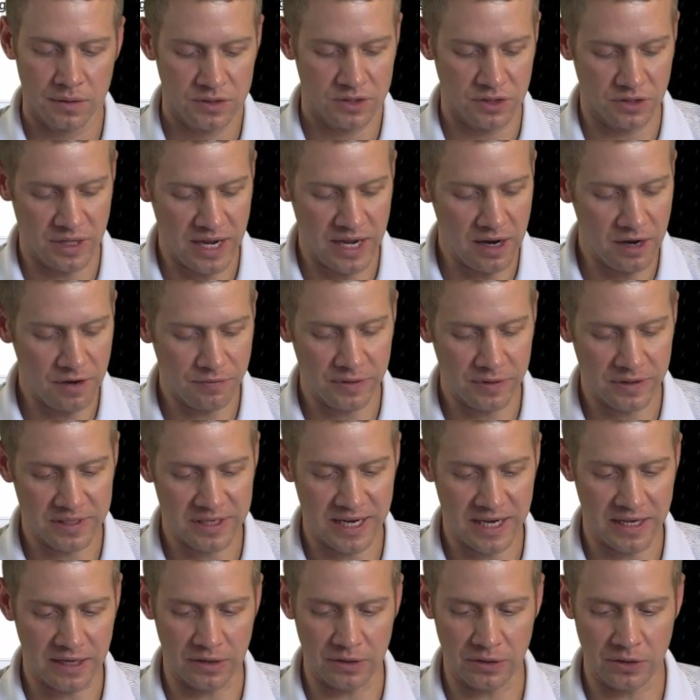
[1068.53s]
So now if we
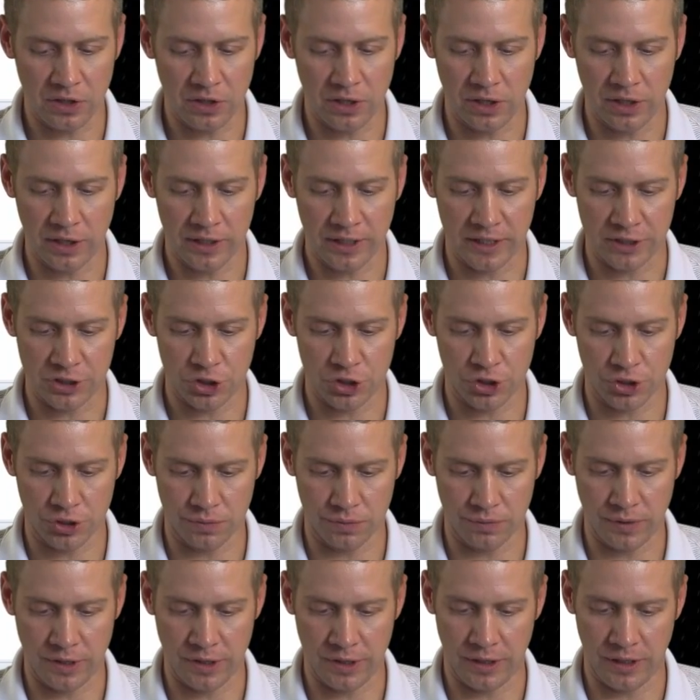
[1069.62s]
take a look at show
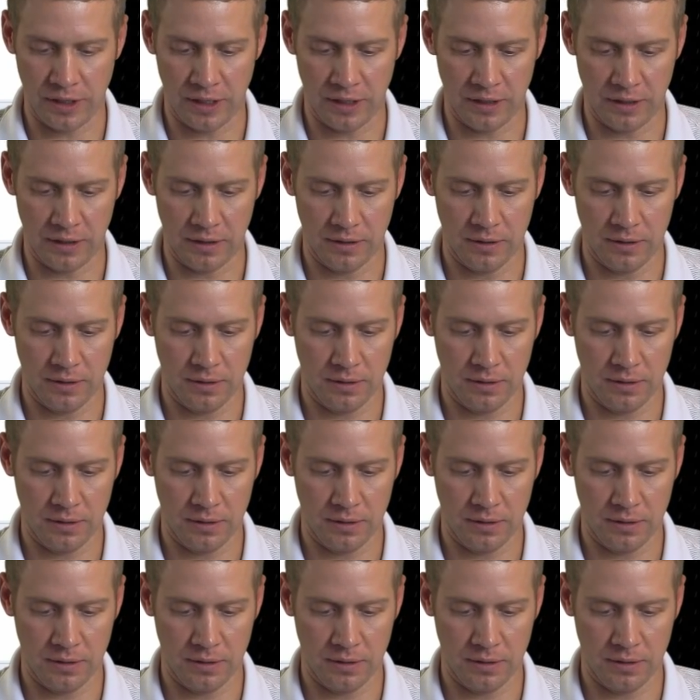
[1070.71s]
run int